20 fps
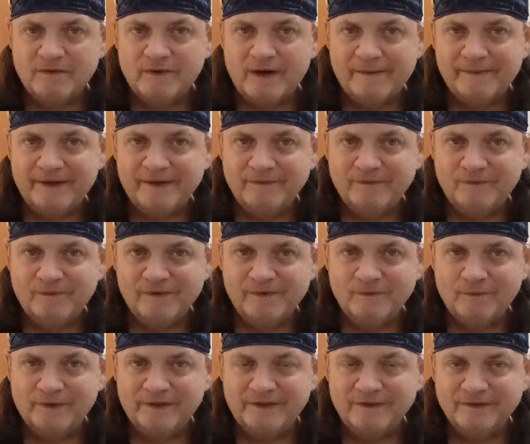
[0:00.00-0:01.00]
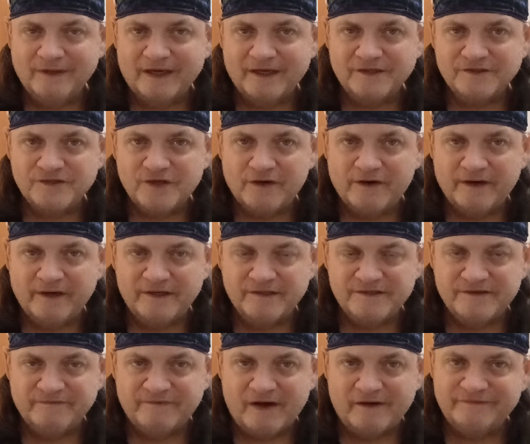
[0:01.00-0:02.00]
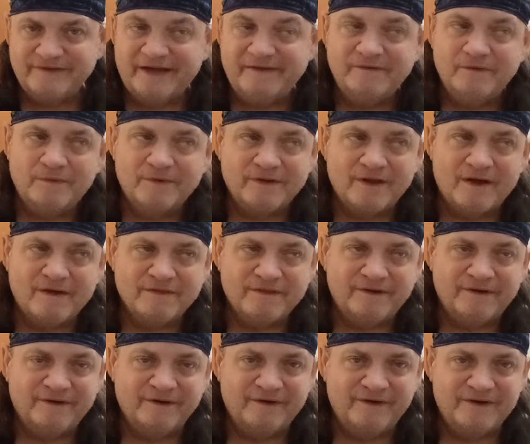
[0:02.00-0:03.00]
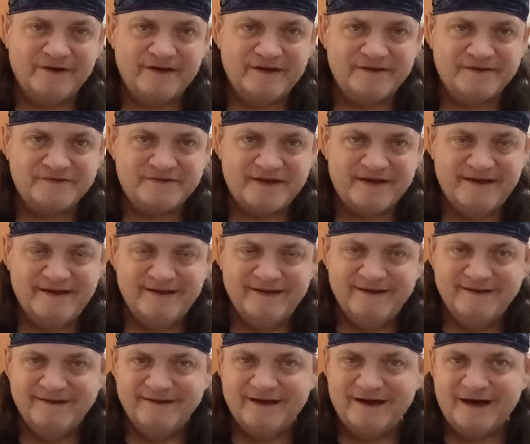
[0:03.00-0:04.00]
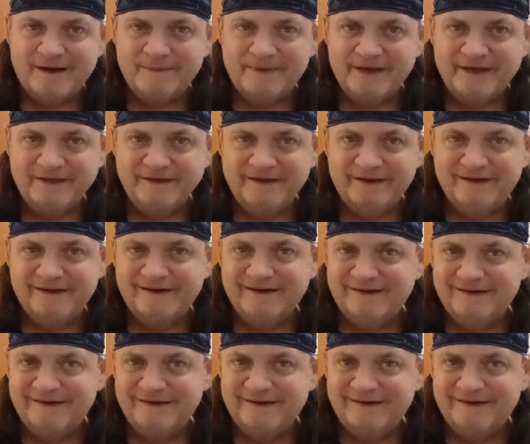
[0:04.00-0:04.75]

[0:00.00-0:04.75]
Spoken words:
when like a circuit is involved, even with all the degrees, and